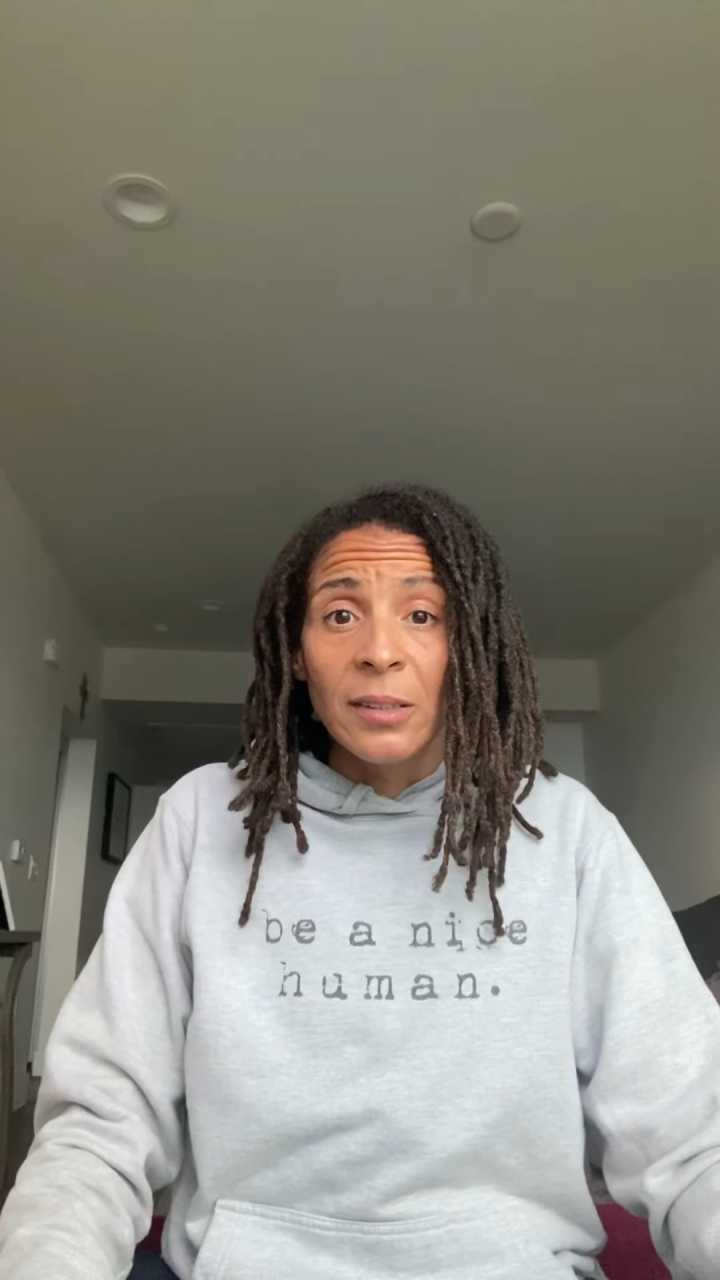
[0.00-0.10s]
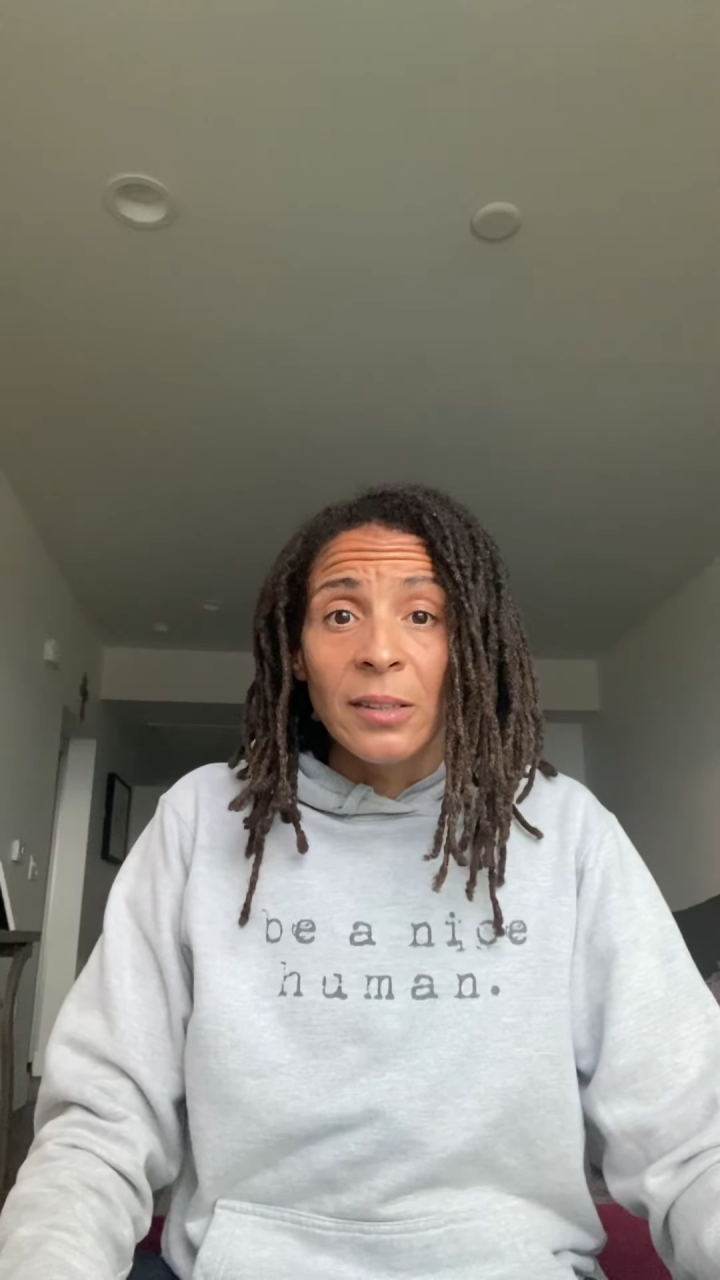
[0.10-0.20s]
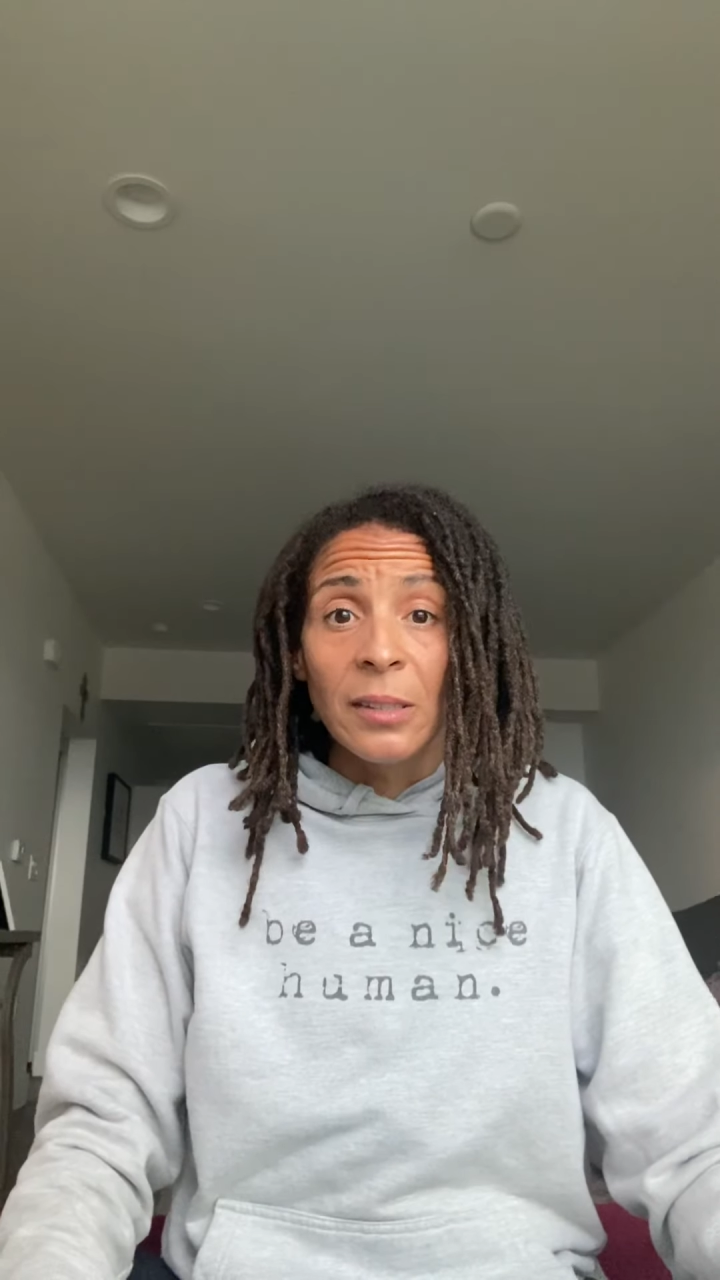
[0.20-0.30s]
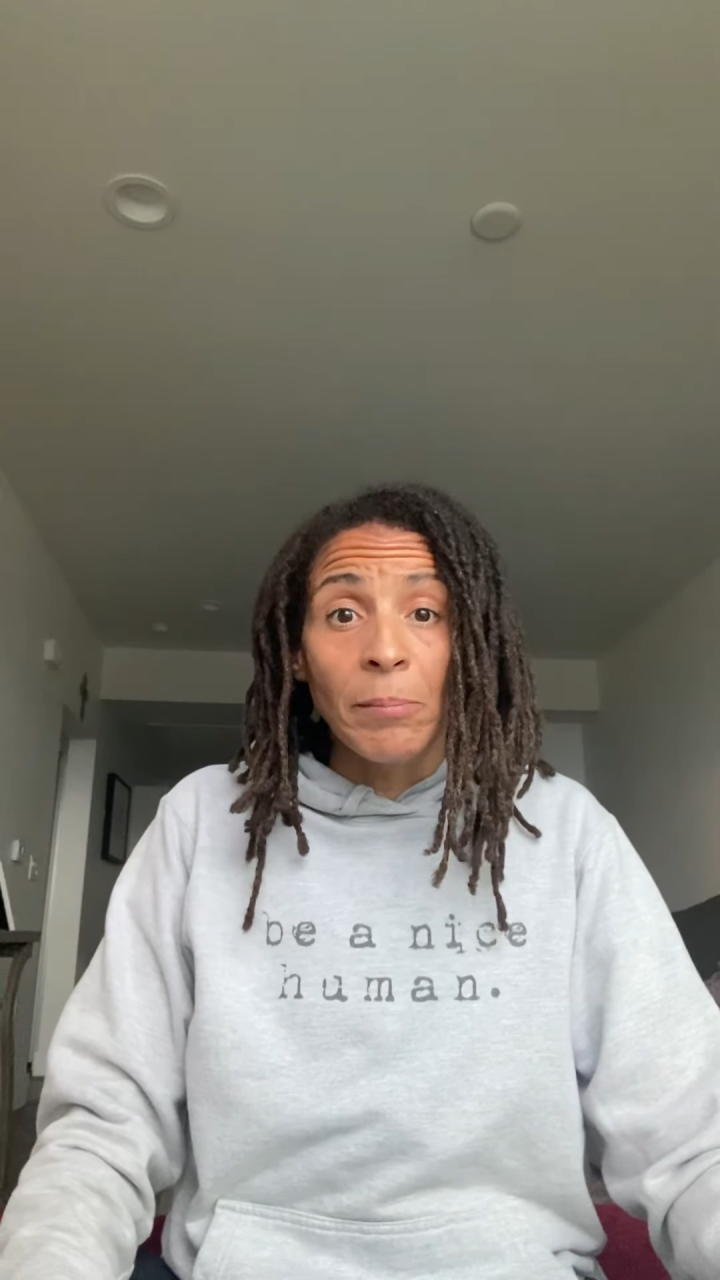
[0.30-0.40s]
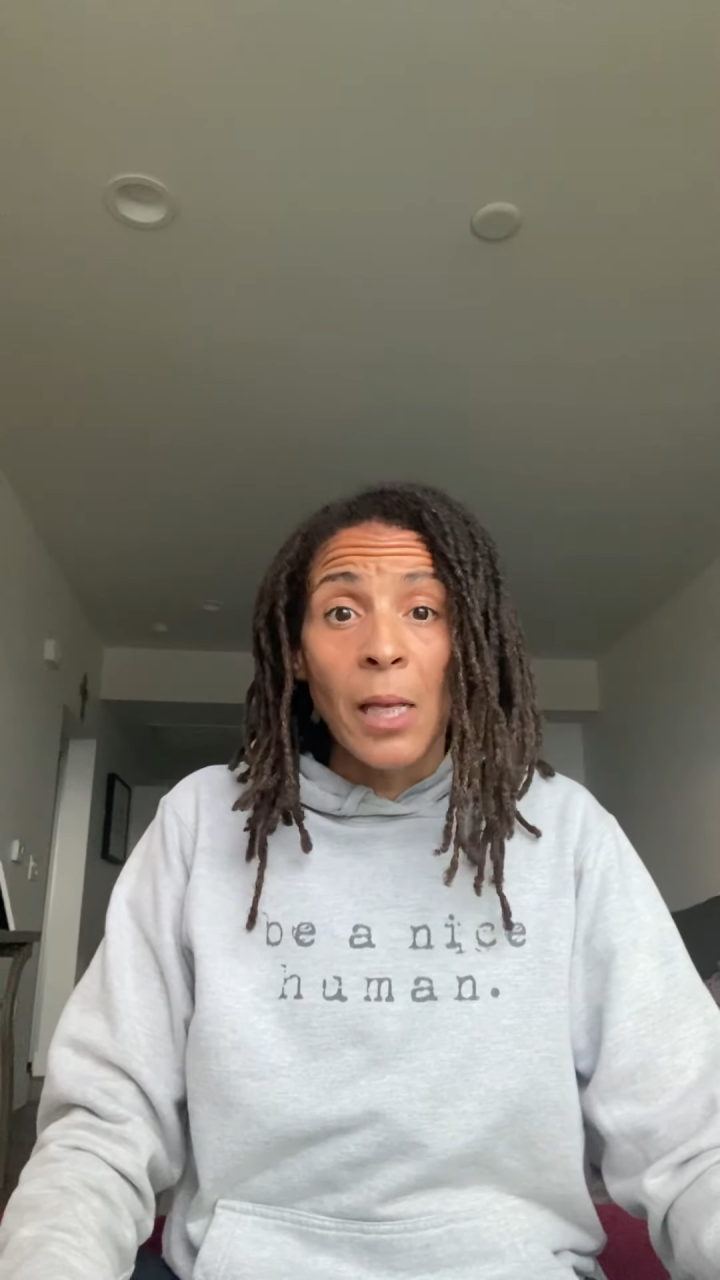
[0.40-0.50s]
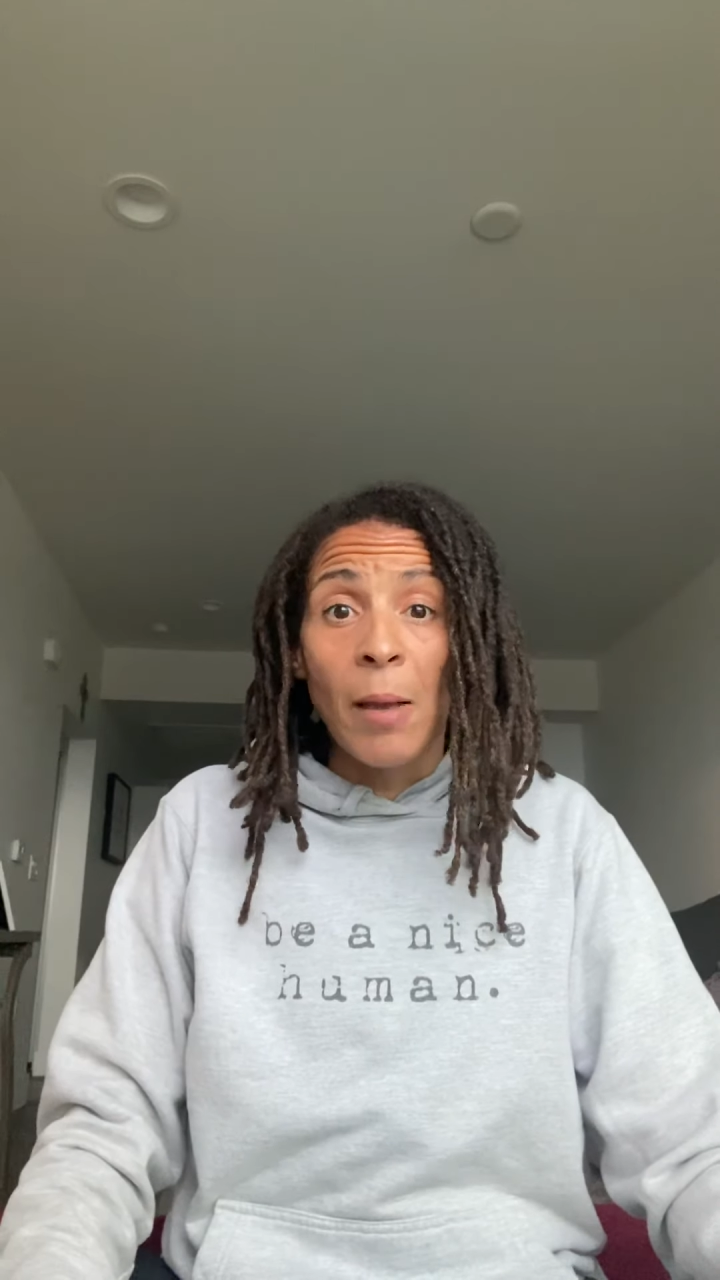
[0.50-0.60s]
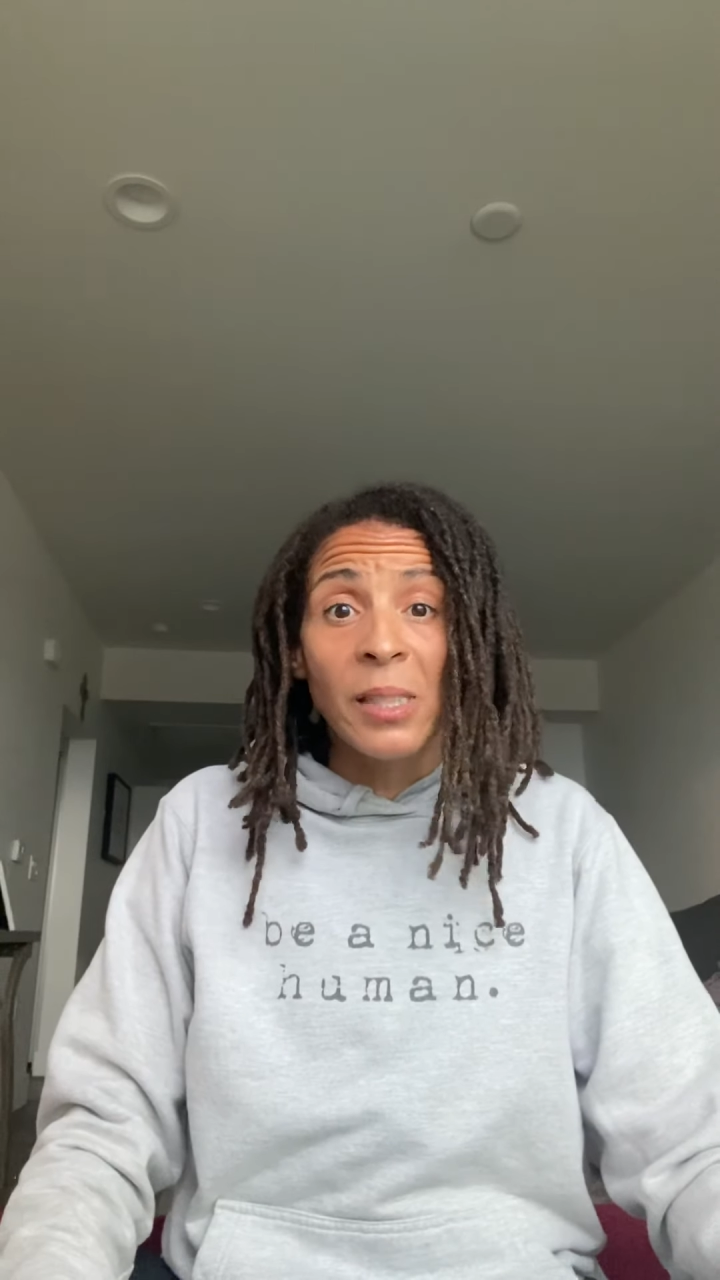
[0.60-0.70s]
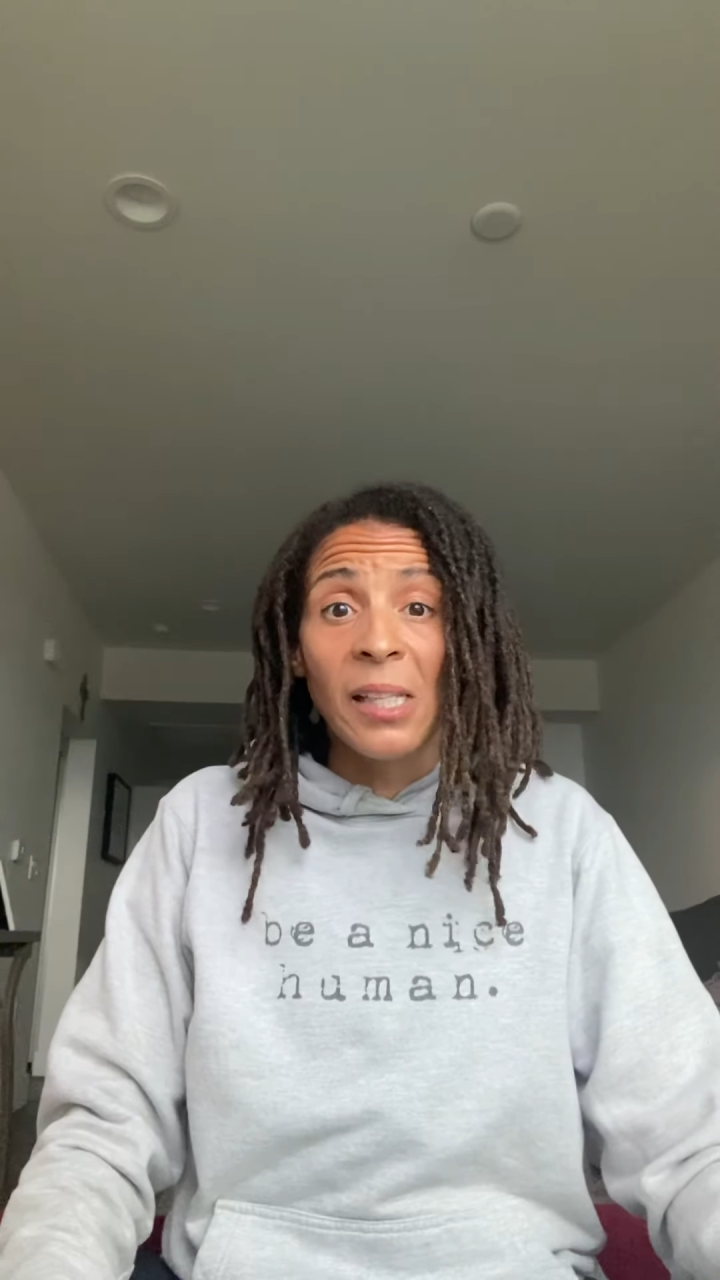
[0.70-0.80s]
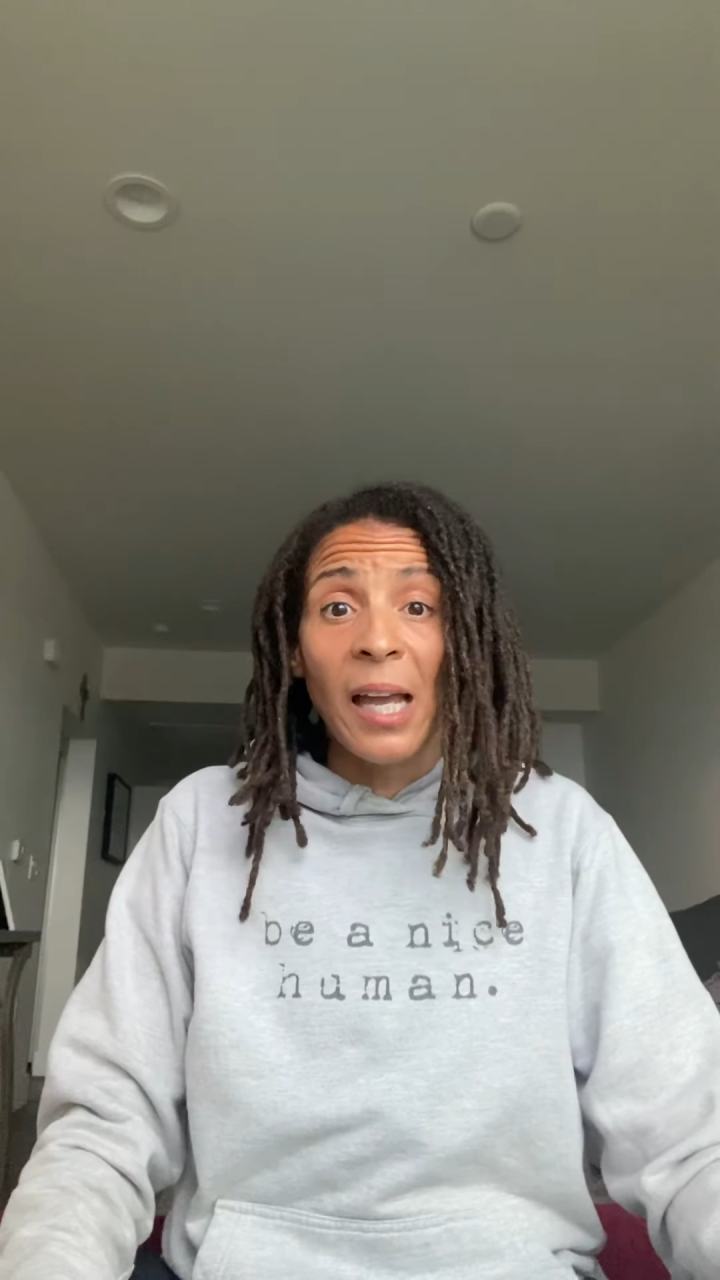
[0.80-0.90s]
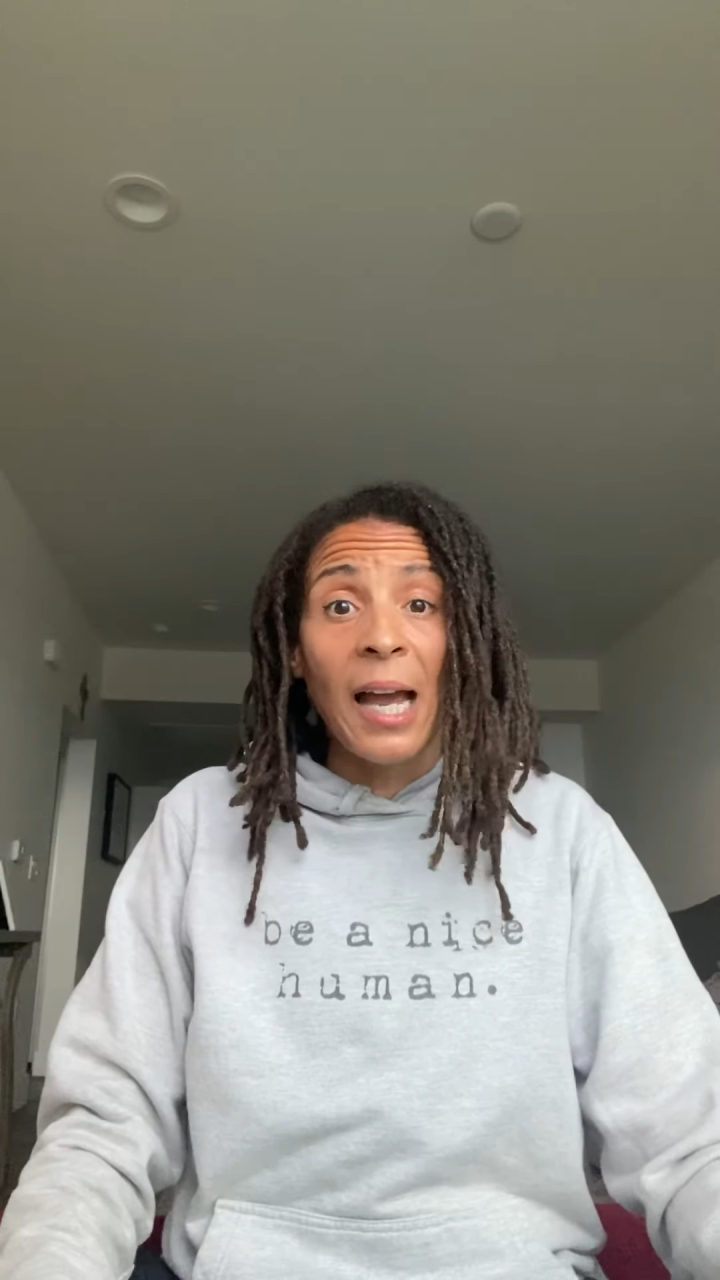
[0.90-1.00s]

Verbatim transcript: Sometimes it's like